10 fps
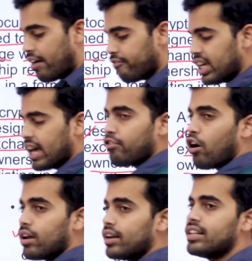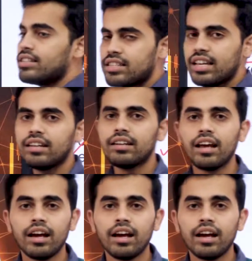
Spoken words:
We have already seen